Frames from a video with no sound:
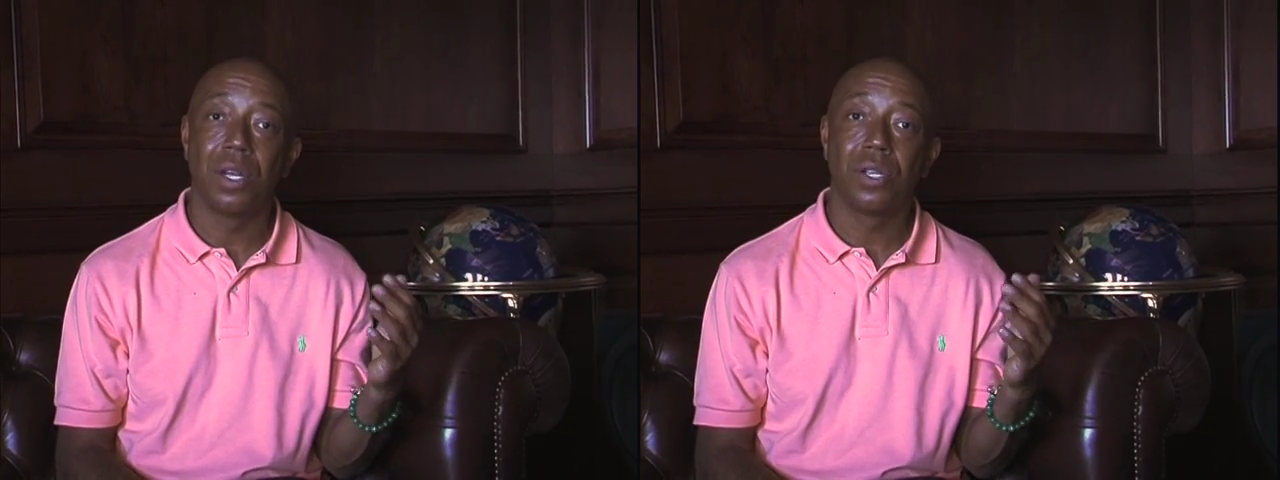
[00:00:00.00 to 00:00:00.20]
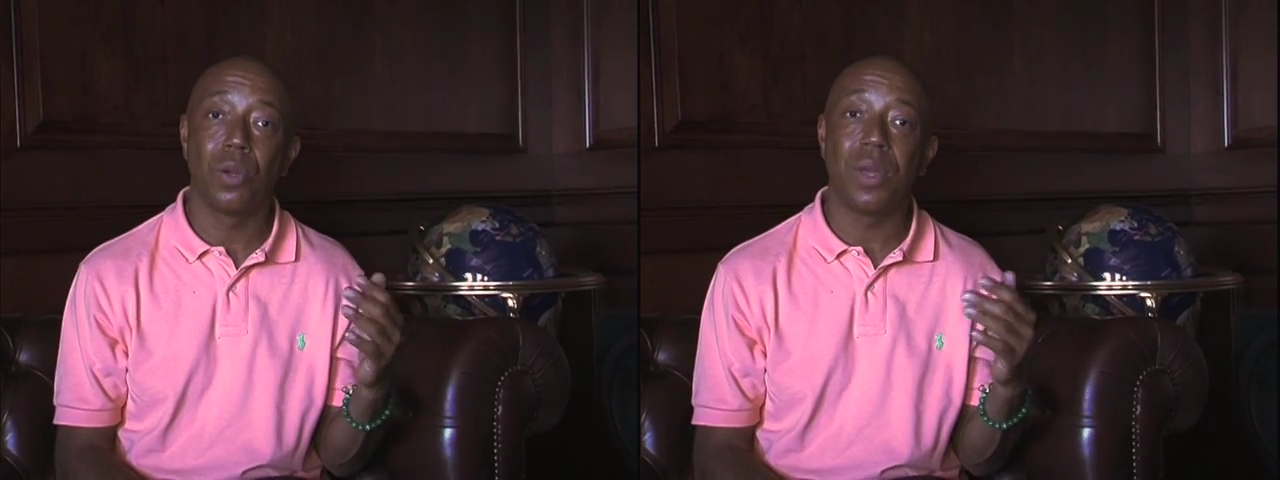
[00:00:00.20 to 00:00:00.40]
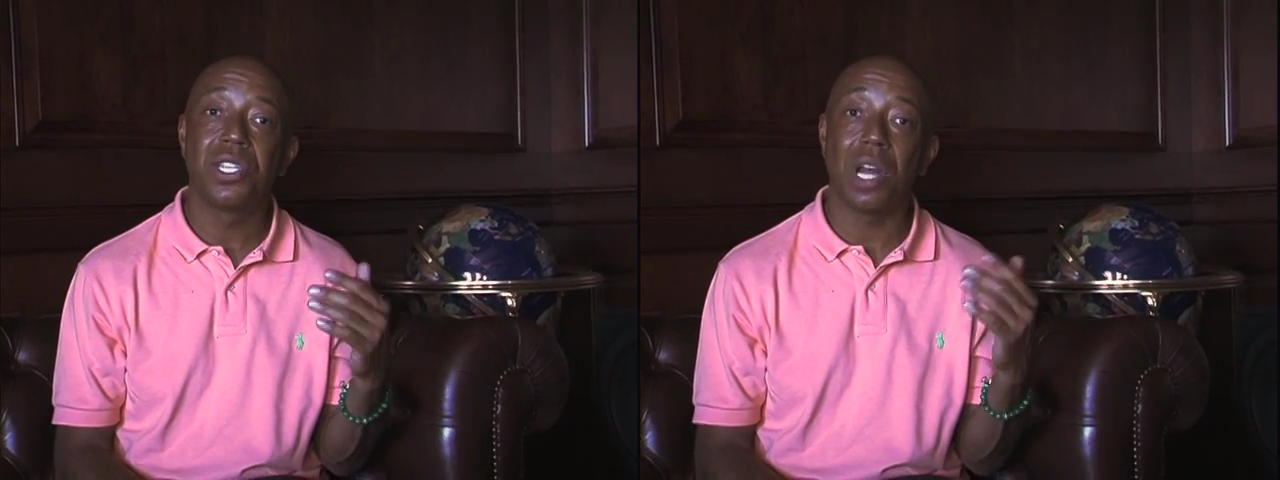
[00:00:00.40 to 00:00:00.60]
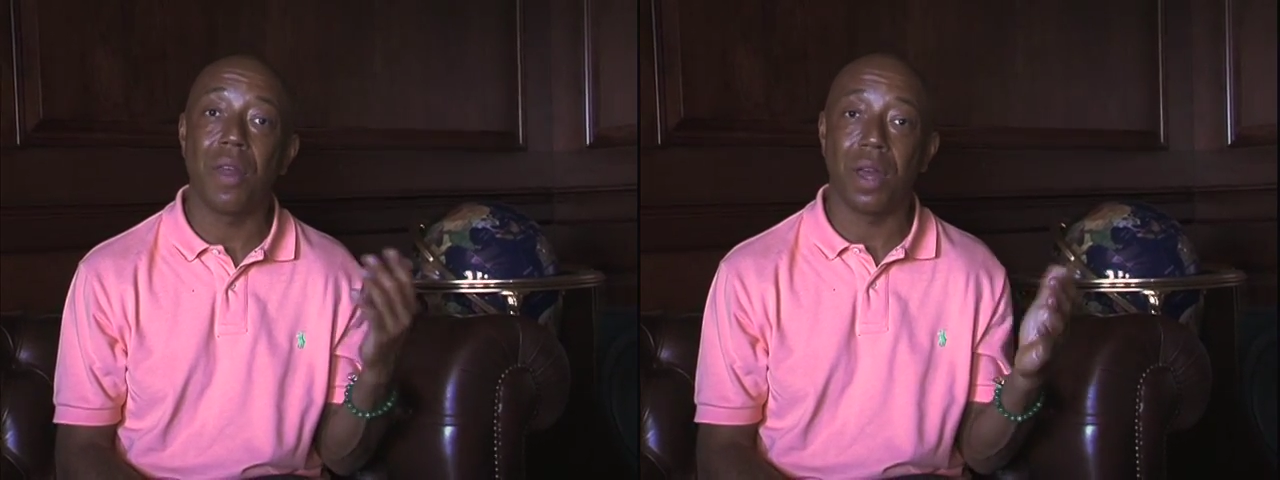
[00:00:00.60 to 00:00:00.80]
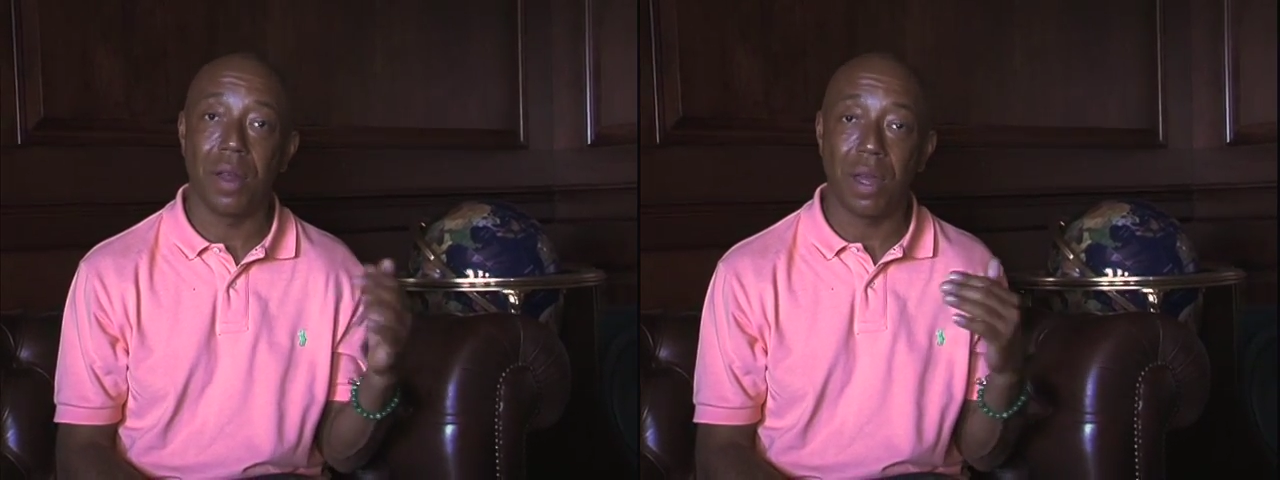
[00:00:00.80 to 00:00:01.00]
to each
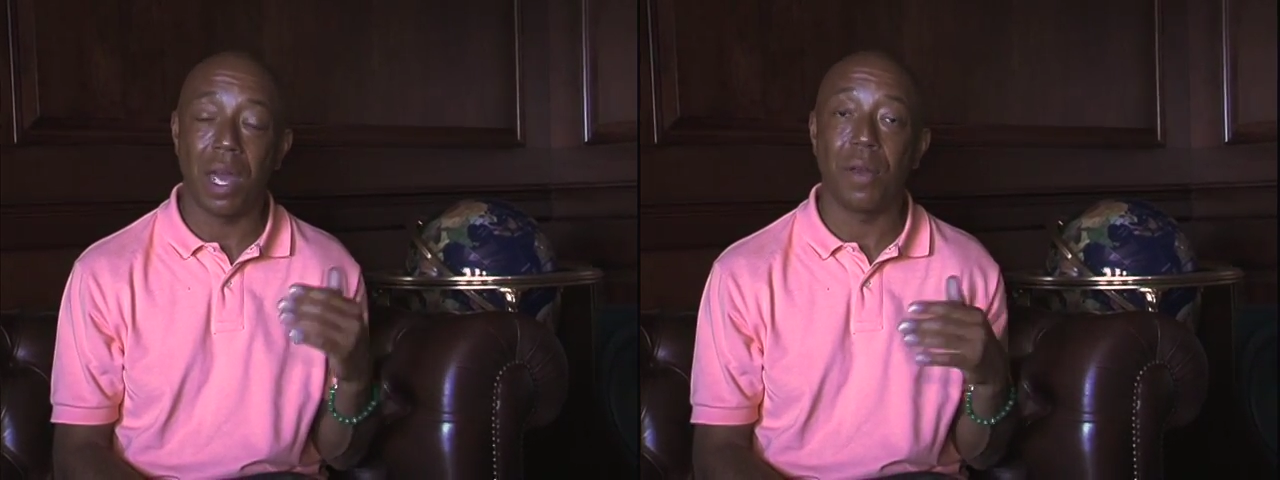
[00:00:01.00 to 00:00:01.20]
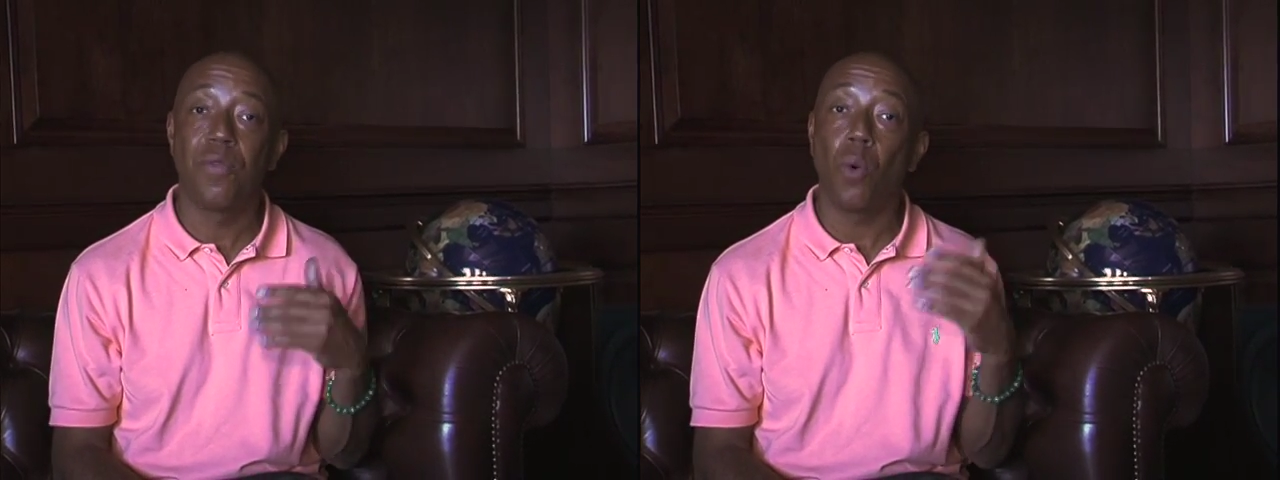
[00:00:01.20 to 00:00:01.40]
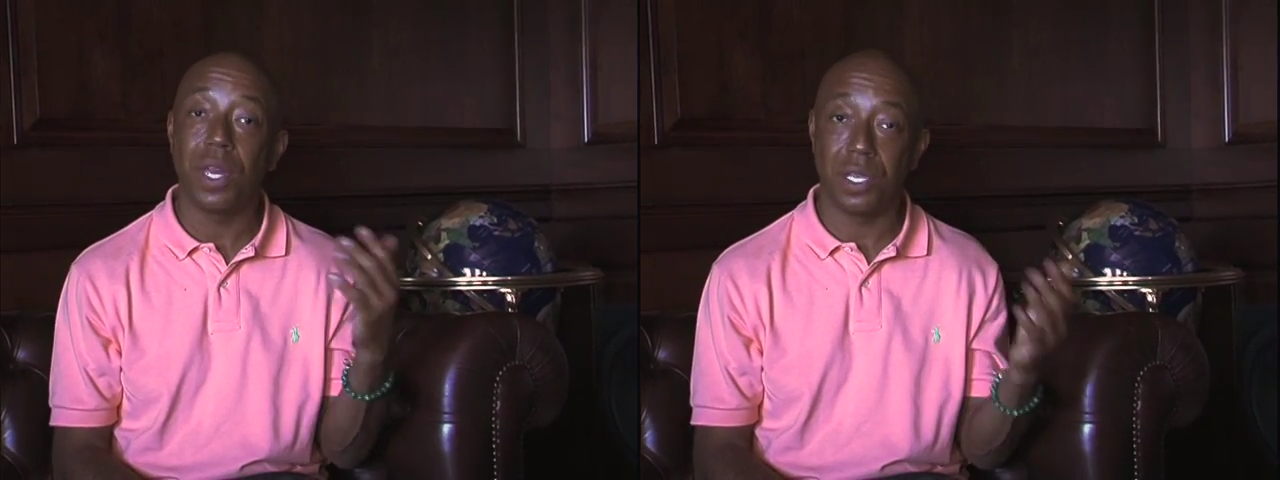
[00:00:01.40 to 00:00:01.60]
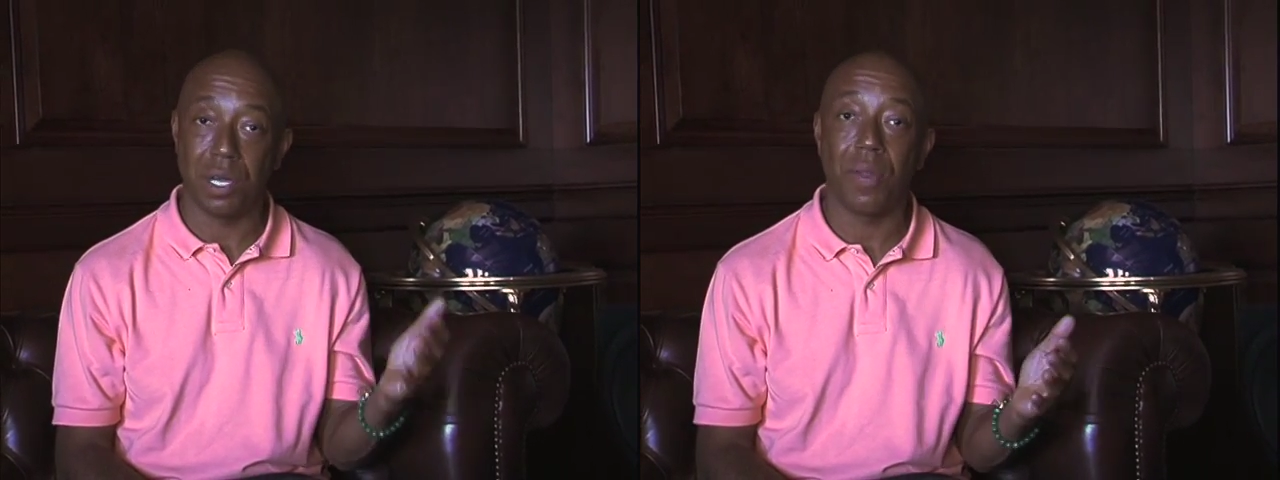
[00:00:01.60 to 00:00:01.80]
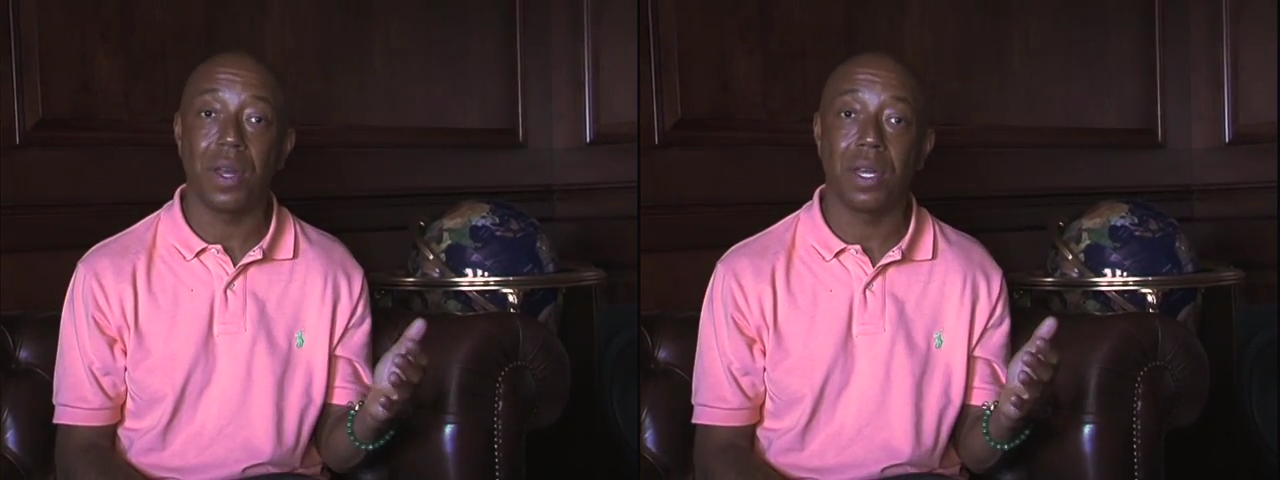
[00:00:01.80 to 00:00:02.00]
other and for each
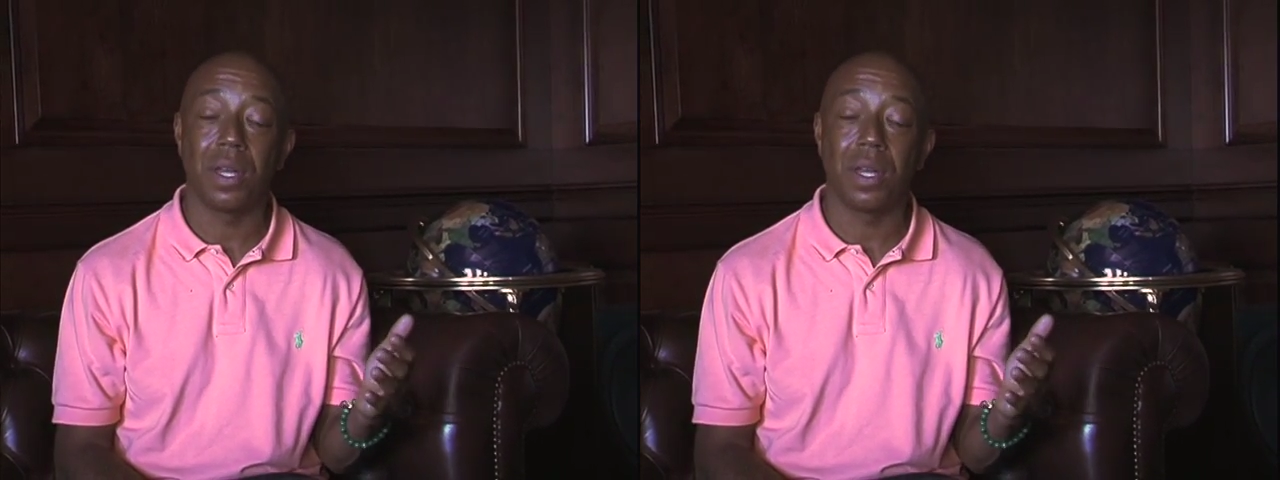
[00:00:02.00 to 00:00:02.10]
other.